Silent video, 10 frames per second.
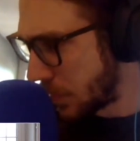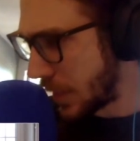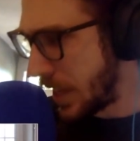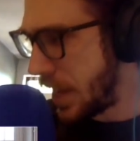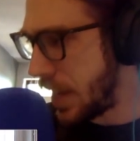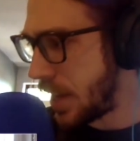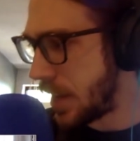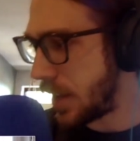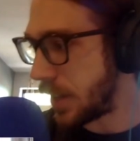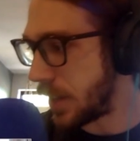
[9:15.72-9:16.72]

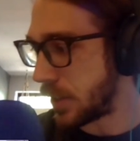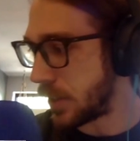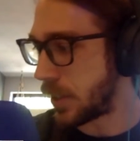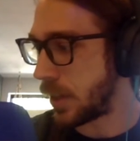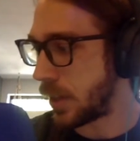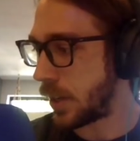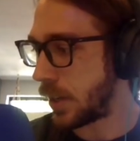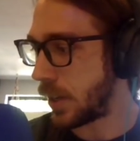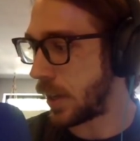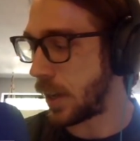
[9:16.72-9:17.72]
He is
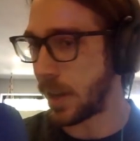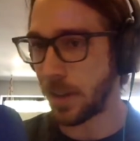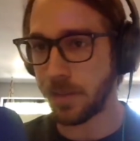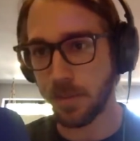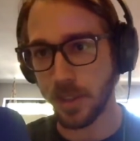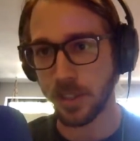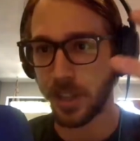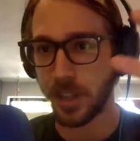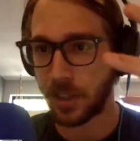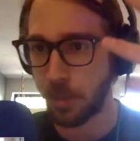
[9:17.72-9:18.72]
this
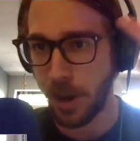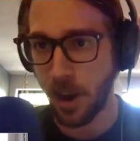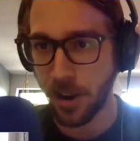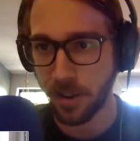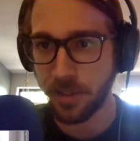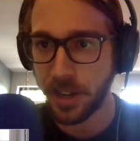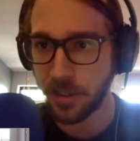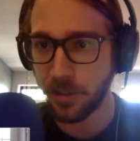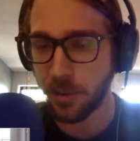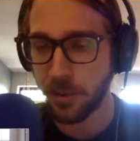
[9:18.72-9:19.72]
is like the pairing of an
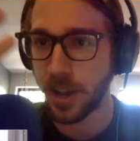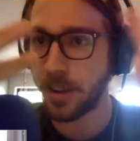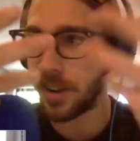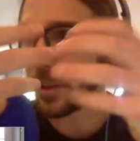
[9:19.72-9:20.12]
ETH2 client and